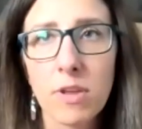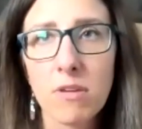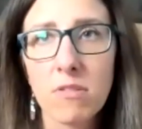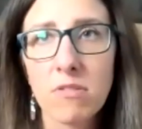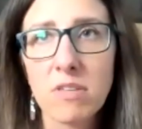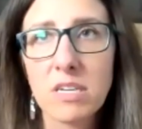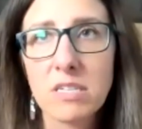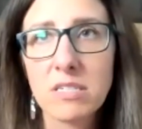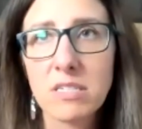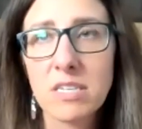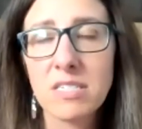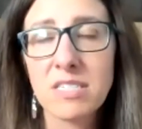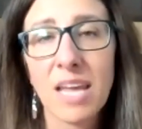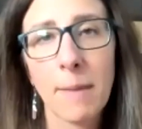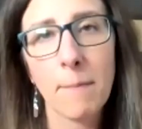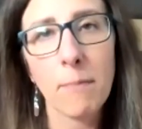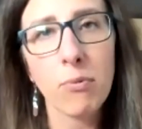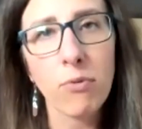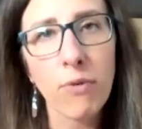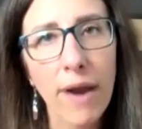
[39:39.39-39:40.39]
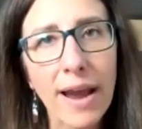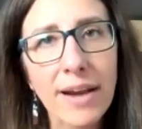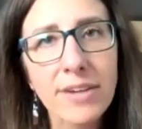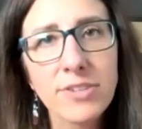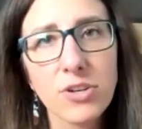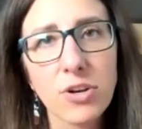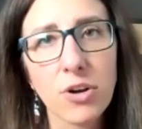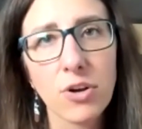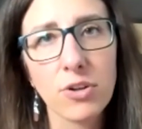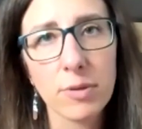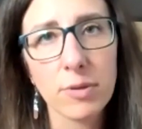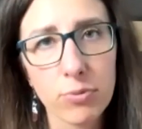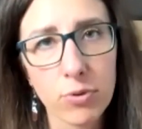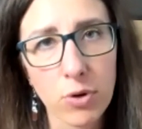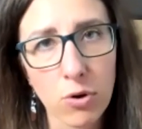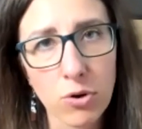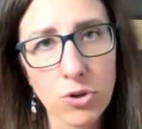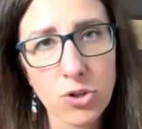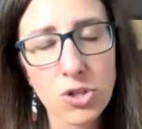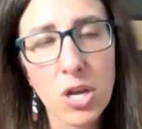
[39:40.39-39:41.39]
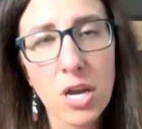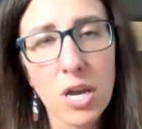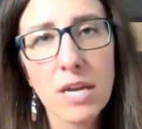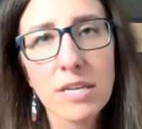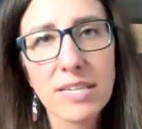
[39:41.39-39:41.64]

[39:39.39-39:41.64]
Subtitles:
This is a practical approach